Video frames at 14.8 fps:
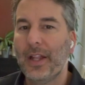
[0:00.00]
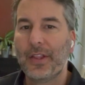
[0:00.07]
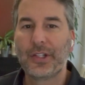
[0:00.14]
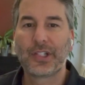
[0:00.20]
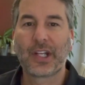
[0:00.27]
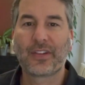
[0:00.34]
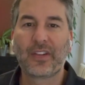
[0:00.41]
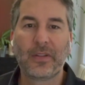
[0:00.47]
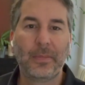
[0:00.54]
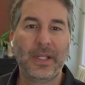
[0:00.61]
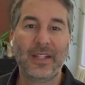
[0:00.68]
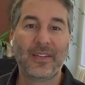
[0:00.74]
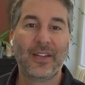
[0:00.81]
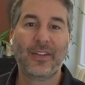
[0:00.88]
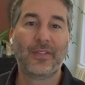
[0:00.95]
the justice of the
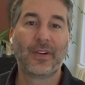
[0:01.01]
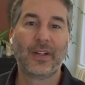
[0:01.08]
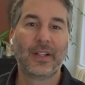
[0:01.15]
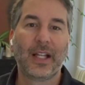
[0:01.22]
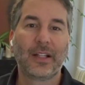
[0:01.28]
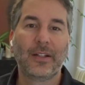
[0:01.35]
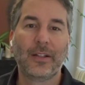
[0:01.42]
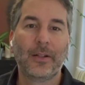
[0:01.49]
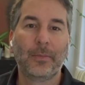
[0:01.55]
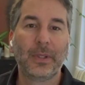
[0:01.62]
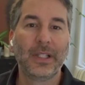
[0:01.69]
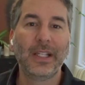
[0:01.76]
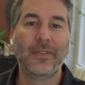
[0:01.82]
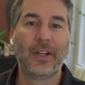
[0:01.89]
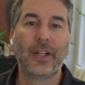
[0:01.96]
peace is very likely to
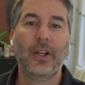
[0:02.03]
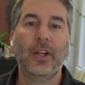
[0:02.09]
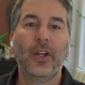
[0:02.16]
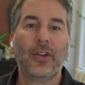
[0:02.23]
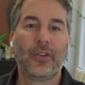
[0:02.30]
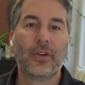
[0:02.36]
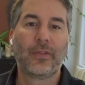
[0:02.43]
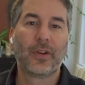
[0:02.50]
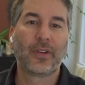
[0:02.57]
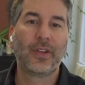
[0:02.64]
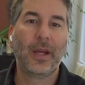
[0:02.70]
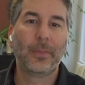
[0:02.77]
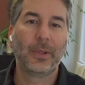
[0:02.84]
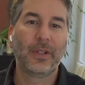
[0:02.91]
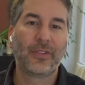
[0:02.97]
believe it. So for
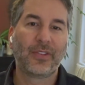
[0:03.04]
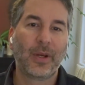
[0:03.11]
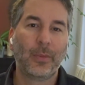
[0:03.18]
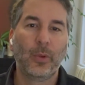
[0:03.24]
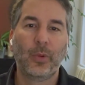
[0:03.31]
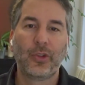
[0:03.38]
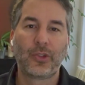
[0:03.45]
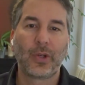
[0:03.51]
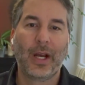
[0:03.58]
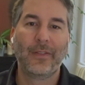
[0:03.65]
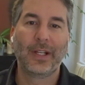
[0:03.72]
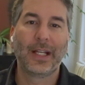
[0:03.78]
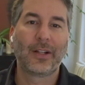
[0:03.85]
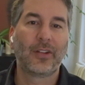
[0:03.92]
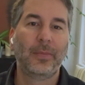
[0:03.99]
example, if someone was
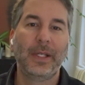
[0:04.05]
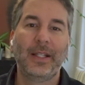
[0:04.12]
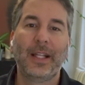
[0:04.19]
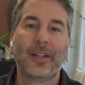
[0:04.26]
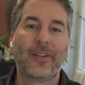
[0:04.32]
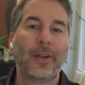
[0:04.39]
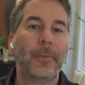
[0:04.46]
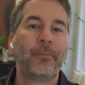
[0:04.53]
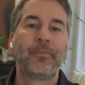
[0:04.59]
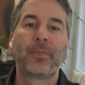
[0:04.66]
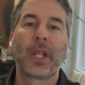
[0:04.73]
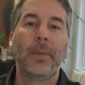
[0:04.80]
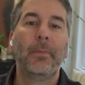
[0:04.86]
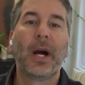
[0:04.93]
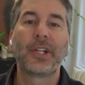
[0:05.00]
driving at a speed that's
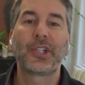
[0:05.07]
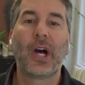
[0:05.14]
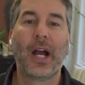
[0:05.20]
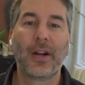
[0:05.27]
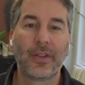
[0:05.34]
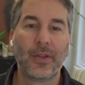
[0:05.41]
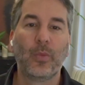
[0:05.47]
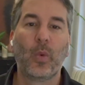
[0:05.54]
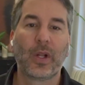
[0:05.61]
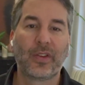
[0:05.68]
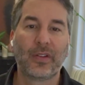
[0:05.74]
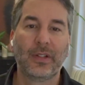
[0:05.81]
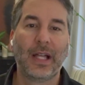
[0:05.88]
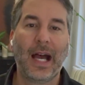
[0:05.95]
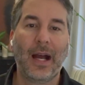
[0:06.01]
much higher than what's
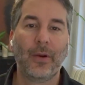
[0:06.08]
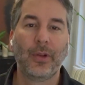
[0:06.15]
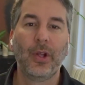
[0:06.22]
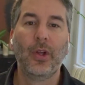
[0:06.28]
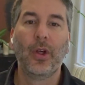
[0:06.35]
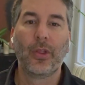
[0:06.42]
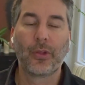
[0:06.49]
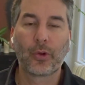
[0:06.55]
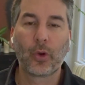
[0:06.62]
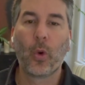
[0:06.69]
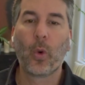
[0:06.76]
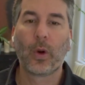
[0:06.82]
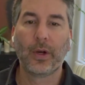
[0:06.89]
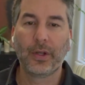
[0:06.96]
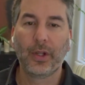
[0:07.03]
allowed, the
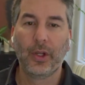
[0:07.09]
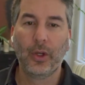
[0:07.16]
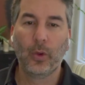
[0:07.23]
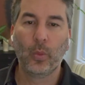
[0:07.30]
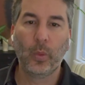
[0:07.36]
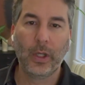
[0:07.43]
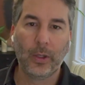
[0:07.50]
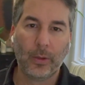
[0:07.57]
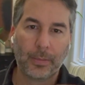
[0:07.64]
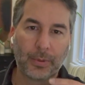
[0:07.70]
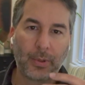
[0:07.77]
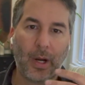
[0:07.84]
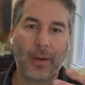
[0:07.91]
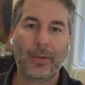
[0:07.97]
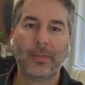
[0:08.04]
court will
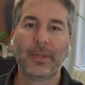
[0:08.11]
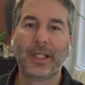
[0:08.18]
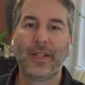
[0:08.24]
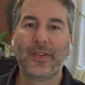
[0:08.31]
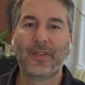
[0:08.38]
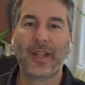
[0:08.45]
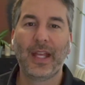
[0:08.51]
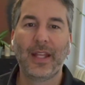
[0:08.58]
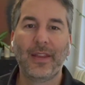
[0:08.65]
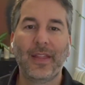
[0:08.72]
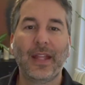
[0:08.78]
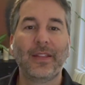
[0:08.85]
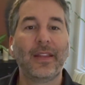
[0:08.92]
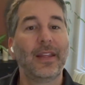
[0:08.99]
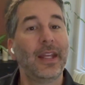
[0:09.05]
probably say
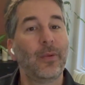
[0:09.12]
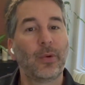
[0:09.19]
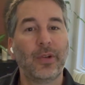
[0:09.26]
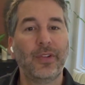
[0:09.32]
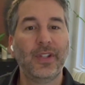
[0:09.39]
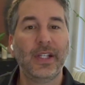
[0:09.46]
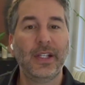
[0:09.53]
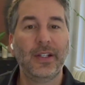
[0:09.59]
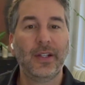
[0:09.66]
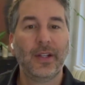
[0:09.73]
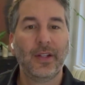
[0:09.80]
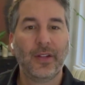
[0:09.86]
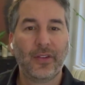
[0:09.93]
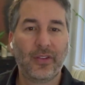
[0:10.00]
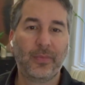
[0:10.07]
that they were indeed
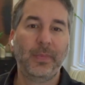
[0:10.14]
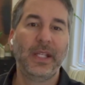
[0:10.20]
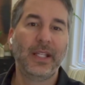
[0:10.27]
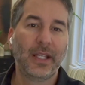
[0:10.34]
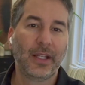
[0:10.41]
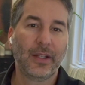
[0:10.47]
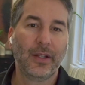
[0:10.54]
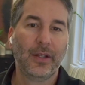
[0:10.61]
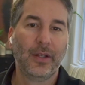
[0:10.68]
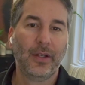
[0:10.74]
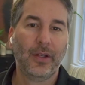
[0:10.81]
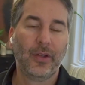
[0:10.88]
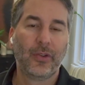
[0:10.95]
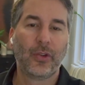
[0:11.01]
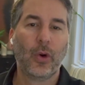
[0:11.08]
speeding.
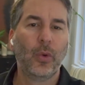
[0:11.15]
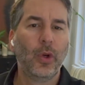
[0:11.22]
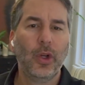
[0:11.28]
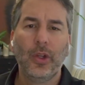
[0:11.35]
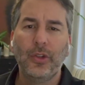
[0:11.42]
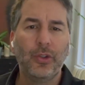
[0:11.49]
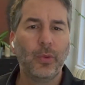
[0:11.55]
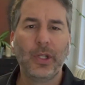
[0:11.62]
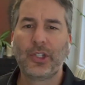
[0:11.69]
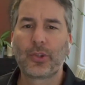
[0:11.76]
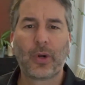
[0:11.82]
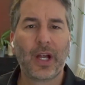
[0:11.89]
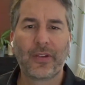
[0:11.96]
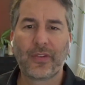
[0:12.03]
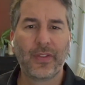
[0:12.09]
So do we
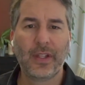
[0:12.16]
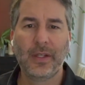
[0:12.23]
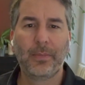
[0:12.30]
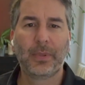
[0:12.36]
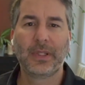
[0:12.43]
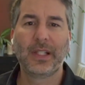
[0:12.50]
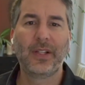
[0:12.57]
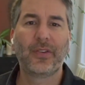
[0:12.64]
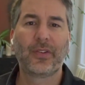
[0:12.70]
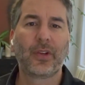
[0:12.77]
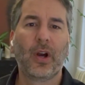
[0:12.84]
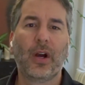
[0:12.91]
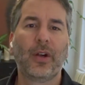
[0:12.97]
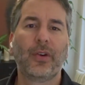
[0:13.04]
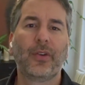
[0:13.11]
trust the police
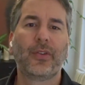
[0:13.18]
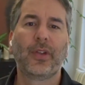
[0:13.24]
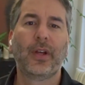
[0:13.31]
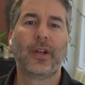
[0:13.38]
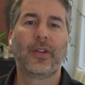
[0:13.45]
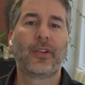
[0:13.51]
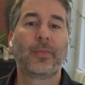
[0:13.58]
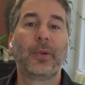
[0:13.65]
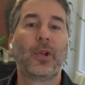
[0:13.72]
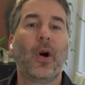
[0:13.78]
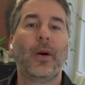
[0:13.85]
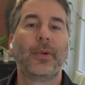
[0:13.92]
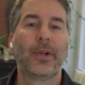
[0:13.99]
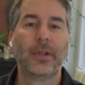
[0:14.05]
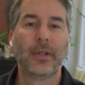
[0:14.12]
car's
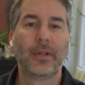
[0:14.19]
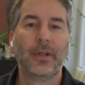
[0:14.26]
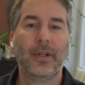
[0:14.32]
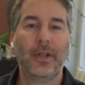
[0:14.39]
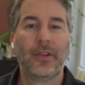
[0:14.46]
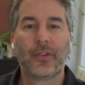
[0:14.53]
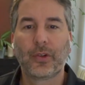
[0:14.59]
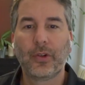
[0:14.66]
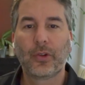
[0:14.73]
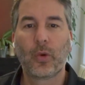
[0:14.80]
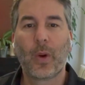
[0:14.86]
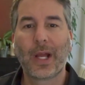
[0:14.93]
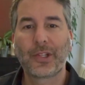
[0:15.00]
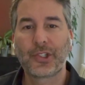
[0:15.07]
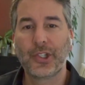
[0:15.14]
speedometer? It's a good
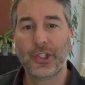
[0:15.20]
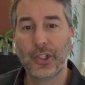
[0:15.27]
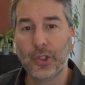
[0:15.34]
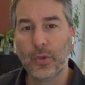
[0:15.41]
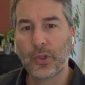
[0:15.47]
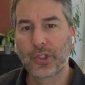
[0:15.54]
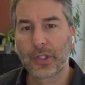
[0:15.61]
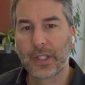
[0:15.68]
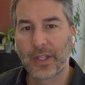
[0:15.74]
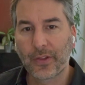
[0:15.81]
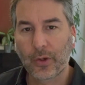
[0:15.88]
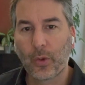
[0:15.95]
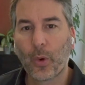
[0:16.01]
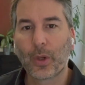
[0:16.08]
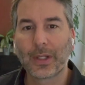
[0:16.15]
question. Usually the
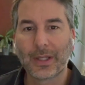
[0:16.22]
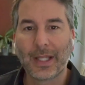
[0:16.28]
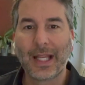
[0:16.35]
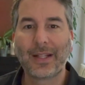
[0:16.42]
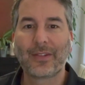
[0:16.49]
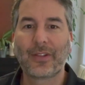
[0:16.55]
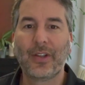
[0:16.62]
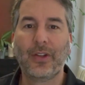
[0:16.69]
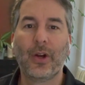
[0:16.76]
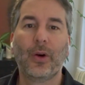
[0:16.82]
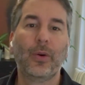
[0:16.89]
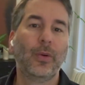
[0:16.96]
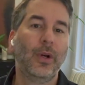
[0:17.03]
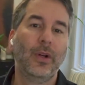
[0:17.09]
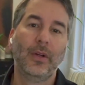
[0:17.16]
court likes to
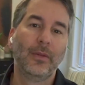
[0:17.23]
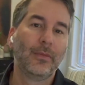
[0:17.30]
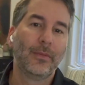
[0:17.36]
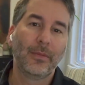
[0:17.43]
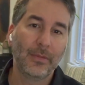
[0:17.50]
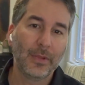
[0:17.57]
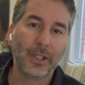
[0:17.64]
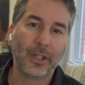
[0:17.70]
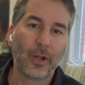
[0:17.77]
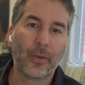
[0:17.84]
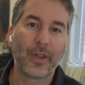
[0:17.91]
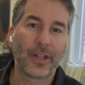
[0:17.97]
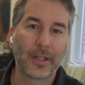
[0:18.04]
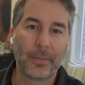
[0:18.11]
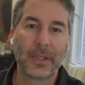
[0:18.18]
know, you know,
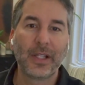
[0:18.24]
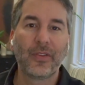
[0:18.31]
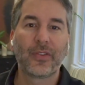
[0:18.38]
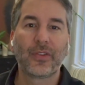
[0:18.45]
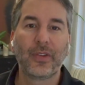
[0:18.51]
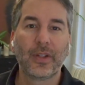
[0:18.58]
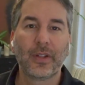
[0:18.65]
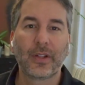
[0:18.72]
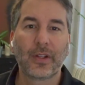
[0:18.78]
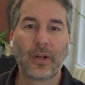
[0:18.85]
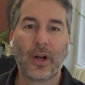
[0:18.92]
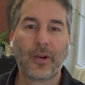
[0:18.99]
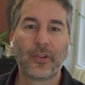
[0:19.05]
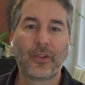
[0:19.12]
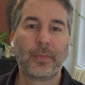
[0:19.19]
that the police
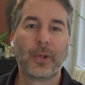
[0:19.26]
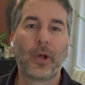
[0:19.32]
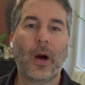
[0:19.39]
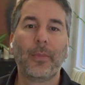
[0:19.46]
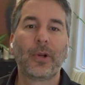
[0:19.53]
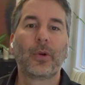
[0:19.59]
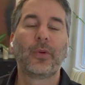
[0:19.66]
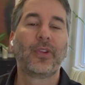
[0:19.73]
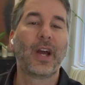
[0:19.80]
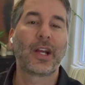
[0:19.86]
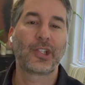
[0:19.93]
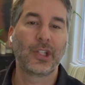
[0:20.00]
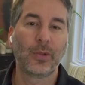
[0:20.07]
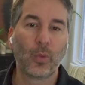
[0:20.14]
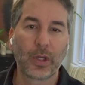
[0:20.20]
car's speedometer was
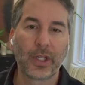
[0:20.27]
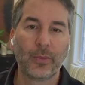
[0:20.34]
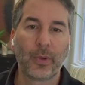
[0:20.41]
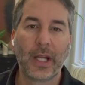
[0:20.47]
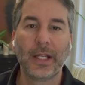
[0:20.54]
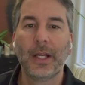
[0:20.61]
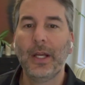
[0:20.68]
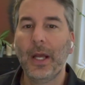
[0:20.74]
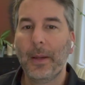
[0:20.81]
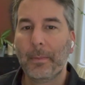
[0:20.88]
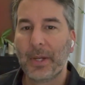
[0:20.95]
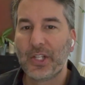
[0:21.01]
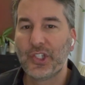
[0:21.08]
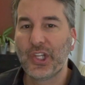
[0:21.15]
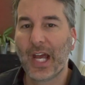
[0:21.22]
actually working right.
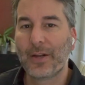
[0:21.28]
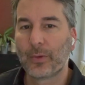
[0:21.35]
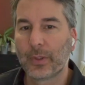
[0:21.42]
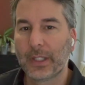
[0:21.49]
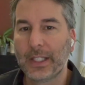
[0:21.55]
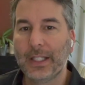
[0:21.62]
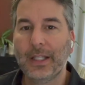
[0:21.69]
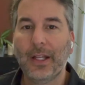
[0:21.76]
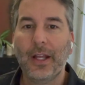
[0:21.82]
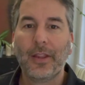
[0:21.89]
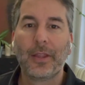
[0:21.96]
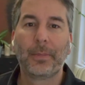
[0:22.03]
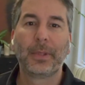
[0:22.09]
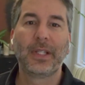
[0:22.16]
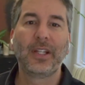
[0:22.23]
But generally,
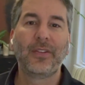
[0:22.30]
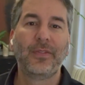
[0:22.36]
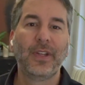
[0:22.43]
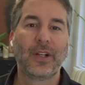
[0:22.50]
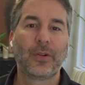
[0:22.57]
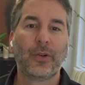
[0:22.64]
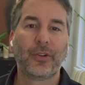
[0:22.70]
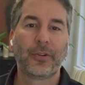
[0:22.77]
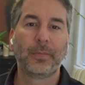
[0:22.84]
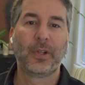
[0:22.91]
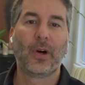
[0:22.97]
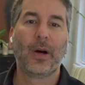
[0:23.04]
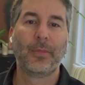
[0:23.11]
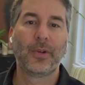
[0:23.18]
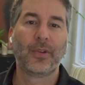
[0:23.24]
the police vehicle
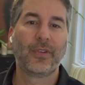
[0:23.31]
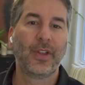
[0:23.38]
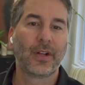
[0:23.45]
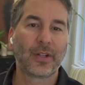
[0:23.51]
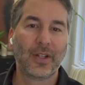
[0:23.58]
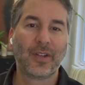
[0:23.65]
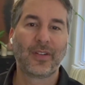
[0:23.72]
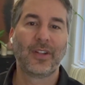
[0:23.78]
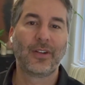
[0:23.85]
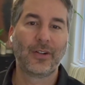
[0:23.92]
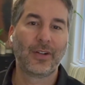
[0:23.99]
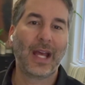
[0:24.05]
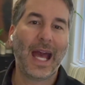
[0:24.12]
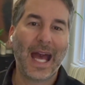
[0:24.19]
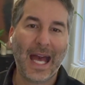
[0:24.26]
speedometers, they're
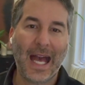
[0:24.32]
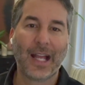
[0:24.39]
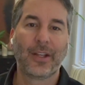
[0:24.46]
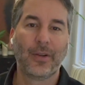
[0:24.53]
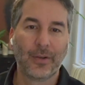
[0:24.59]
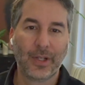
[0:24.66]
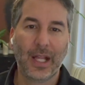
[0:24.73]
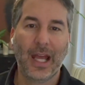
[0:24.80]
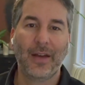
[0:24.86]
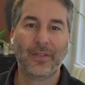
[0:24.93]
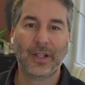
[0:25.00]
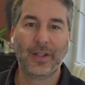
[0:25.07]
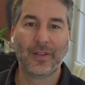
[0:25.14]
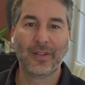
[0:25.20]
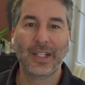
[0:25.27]
considered accurate
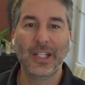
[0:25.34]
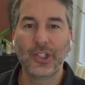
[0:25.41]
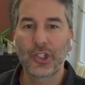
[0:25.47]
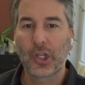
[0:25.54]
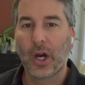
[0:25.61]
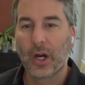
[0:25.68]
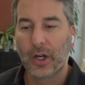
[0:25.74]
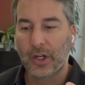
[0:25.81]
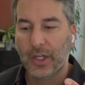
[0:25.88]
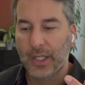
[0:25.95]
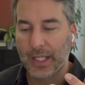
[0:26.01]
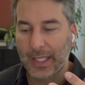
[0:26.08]
evidence. Each car